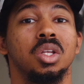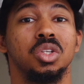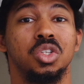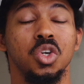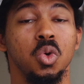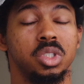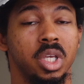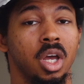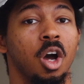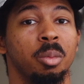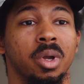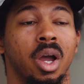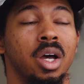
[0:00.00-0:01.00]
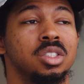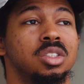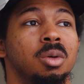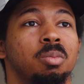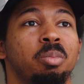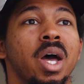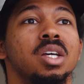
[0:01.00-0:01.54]
do tell, because the
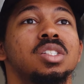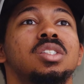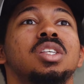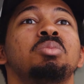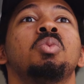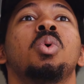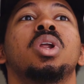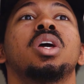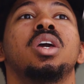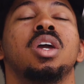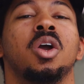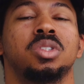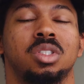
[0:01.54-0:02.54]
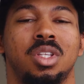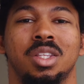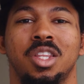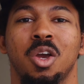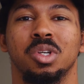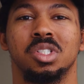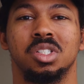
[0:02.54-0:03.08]
best thing we want to hear is that
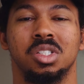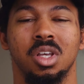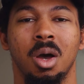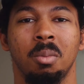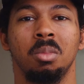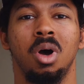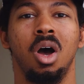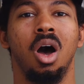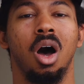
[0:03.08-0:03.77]
there is some